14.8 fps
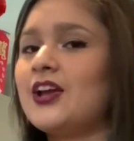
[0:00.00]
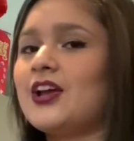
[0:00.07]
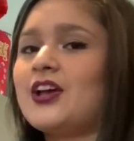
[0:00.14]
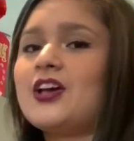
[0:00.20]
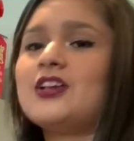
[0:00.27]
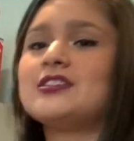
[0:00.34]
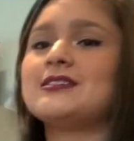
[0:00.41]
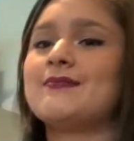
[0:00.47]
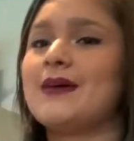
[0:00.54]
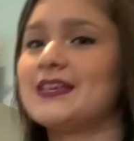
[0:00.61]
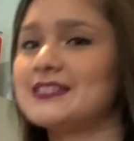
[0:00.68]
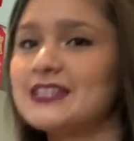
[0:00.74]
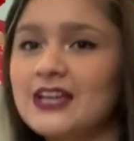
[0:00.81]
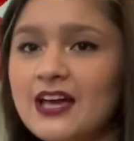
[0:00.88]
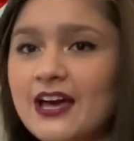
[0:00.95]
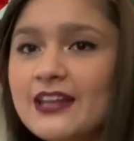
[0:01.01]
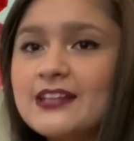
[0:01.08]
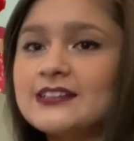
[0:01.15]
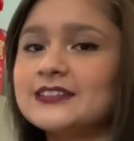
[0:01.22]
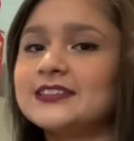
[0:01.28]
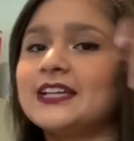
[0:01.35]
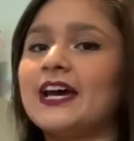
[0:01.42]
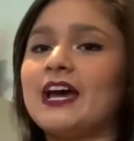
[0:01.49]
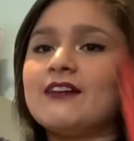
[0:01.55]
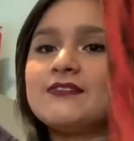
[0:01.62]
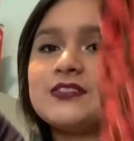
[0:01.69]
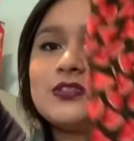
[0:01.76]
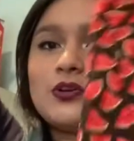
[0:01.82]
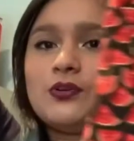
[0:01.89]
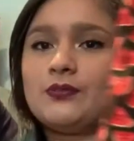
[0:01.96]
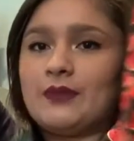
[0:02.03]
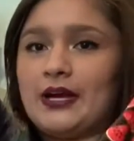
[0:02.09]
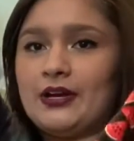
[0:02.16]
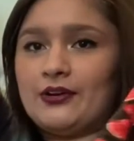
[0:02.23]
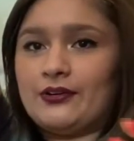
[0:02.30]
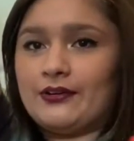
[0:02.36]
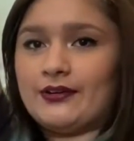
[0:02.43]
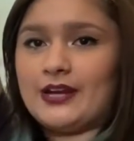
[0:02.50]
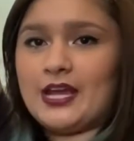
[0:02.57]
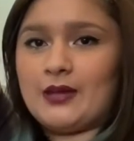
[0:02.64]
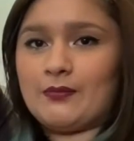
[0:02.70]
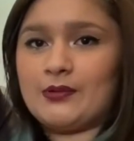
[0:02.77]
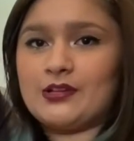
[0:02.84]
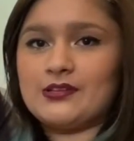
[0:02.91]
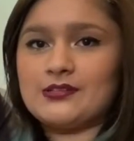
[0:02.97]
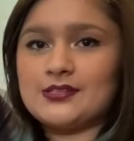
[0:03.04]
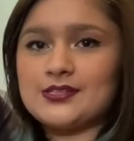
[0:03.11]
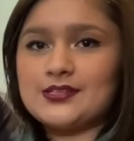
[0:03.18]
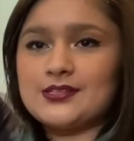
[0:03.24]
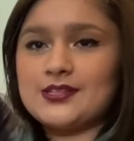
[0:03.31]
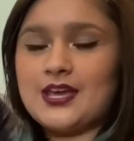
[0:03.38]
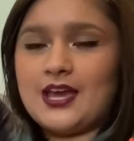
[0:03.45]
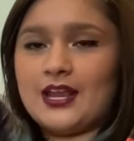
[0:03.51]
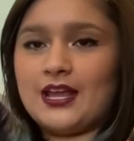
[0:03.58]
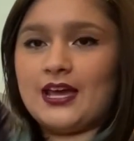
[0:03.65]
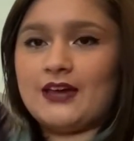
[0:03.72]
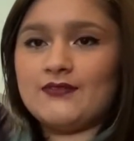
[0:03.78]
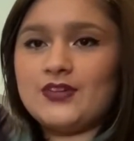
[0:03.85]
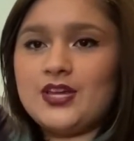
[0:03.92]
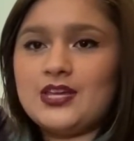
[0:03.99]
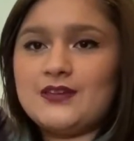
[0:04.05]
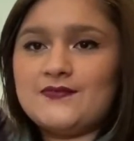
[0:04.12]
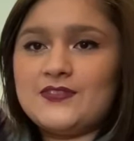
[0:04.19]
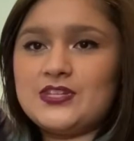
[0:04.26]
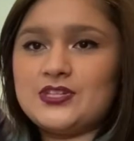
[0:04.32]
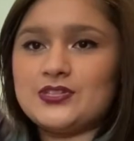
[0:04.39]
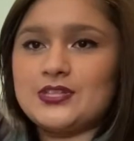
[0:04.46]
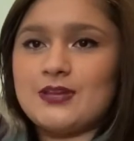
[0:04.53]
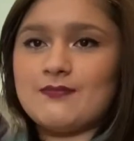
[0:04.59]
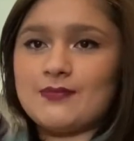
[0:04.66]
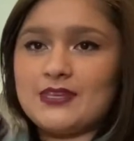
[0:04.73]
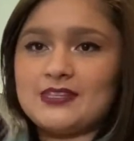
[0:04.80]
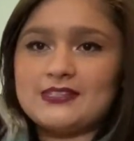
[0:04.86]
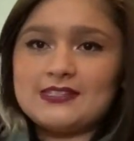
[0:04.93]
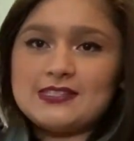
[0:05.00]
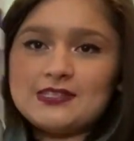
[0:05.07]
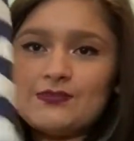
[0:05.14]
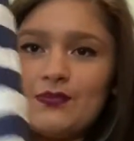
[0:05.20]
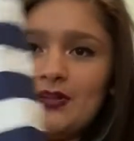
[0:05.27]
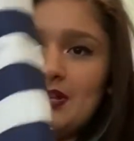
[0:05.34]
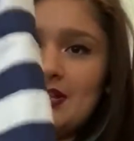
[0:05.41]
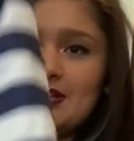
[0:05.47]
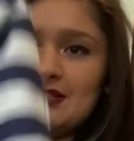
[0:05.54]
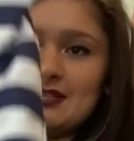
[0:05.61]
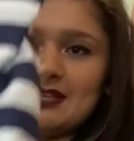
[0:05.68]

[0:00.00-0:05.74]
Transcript: a domestic goddess, I have sewn my own aprons. And I have not yet finished them because this one needs